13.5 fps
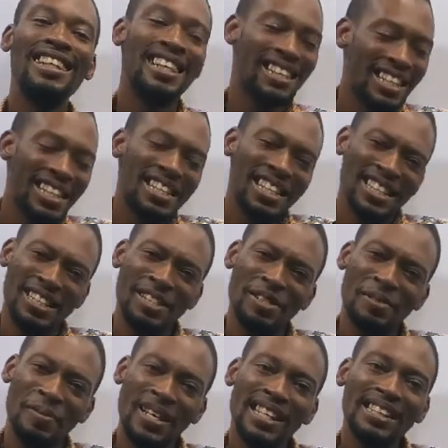Ladies and
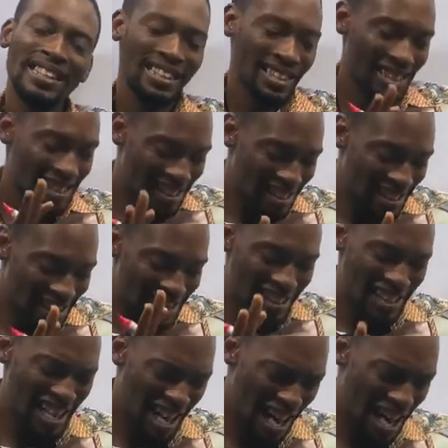gentlemen, it is
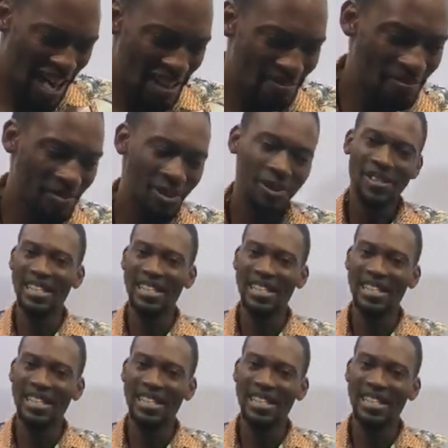time to